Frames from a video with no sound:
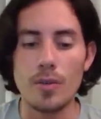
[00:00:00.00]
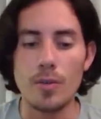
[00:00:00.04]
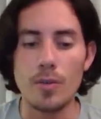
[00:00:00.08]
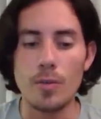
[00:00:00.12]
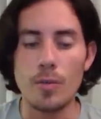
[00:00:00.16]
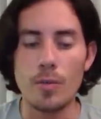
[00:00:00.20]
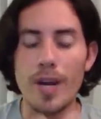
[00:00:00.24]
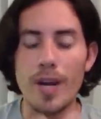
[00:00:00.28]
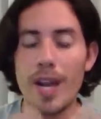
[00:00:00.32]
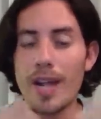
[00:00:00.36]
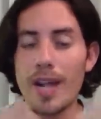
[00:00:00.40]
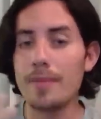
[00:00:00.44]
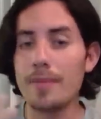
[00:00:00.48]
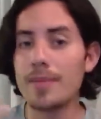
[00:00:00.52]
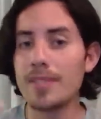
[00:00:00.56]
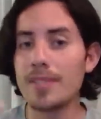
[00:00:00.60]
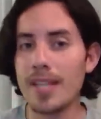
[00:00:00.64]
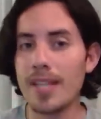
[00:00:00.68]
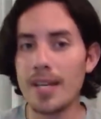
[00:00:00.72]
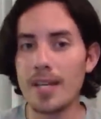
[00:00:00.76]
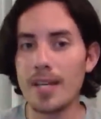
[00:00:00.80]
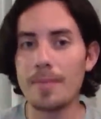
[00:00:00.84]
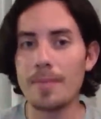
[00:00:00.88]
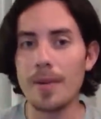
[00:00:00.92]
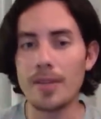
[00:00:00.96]
What I am
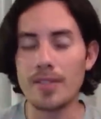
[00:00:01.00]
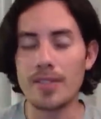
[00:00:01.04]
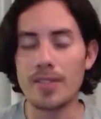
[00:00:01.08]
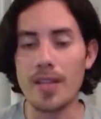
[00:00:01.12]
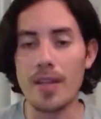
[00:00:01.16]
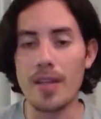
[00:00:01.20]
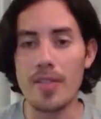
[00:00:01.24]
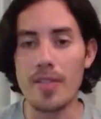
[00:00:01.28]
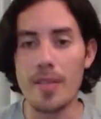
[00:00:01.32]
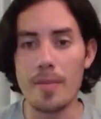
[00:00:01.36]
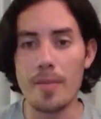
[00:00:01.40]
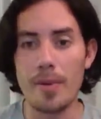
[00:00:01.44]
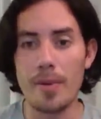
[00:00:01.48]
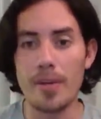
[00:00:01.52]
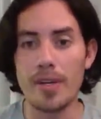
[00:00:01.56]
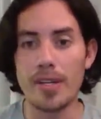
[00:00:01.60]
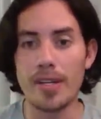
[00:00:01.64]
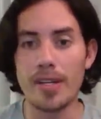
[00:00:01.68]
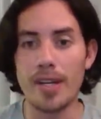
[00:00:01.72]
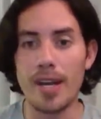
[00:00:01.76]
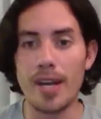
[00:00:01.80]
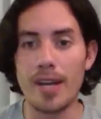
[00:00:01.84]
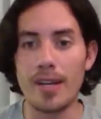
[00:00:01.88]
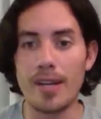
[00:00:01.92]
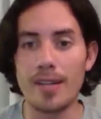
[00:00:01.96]
saying about South
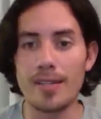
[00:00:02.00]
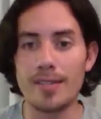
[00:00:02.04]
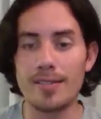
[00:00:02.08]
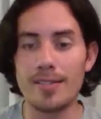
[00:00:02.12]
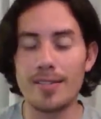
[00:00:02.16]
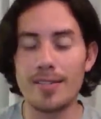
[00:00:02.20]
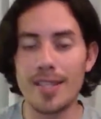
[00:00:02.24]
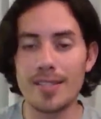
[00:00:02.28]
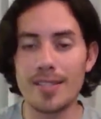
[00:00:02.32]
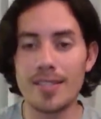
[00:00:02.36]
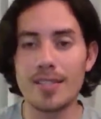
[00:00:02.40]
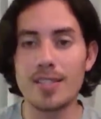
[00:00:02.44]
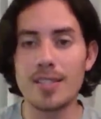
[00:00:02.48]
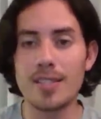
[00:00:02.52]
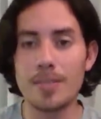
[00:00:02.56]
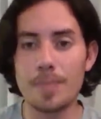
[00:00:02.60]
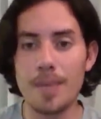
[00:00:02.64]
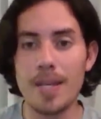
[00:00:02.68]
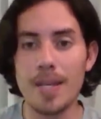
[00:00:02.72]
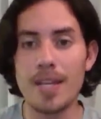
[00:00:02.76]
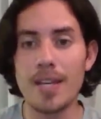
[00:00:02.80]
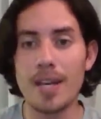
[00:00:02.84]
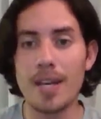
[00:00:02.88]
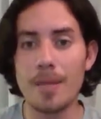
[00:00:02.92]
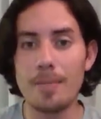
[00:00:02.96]
America doesn't
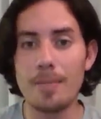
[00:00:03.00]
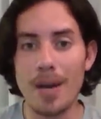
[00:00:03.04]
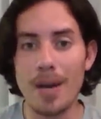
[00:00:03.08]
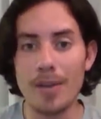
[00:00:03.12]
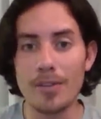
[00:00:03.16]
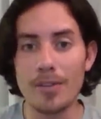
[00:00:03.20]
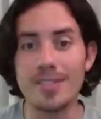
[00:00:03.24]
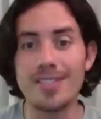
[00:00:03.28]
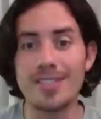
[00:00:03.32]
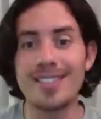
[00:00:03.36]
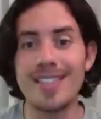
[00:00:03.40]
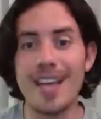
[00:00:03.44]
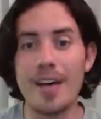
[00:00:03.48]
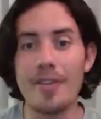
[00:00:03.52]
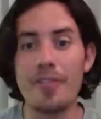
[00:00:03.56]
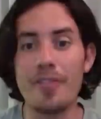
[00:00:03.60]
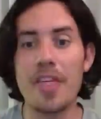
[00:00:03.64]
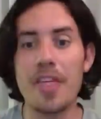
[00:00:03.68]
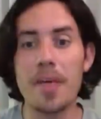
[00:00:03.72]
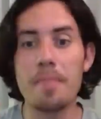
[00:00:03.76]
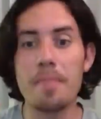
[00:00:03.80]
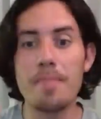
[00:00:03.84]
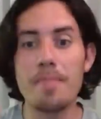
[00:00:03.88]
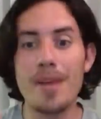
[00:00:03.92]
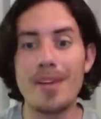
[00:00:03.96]
speak about South
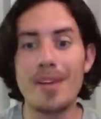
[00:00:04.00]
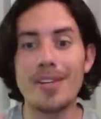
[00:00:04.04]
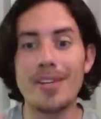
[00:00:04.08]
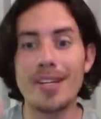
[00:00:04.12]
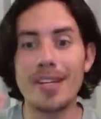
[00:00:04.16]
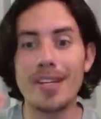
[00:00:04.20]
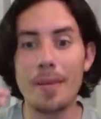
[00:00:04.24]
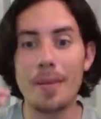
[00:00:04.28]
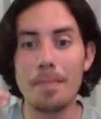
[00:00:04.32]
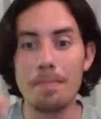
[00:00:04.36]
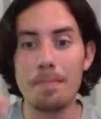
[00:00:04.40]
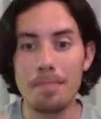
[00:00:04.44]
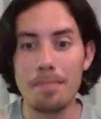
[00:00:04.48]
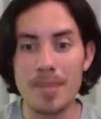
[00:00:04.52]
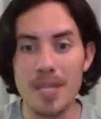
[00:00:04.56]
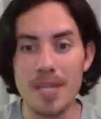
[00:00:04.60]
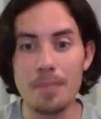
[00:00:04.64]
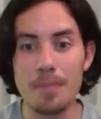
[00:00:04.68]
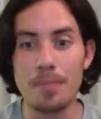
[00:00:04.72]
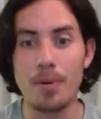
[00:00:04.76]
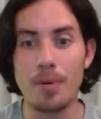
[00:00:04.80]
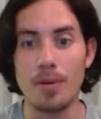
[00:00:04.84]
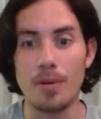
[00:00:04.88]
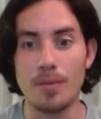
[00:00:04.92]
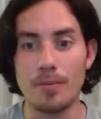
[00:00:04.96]
American
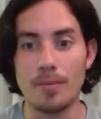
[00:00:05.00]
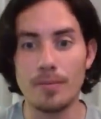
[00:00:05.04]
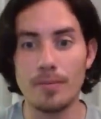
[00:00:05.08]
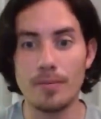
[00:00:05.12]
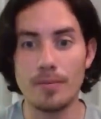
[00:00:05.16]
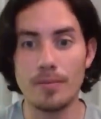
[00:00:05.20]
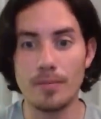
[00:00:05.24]
people.